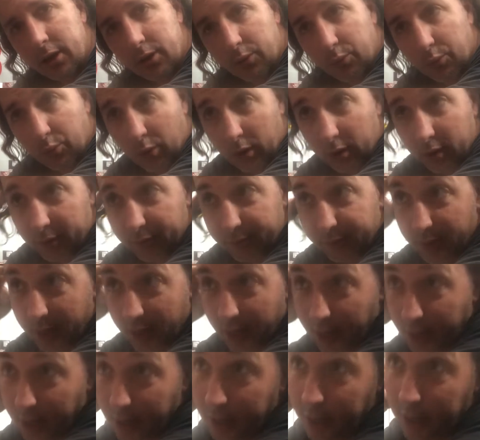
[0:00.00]
One of
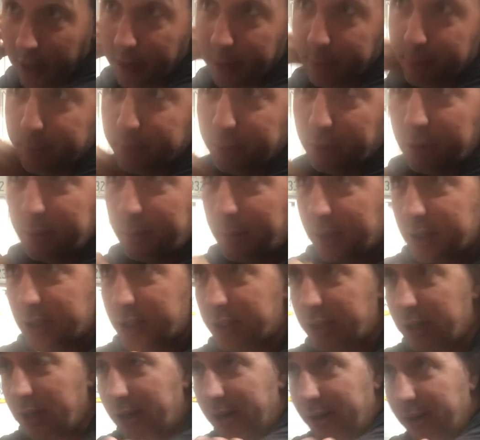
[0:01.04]
the pretty much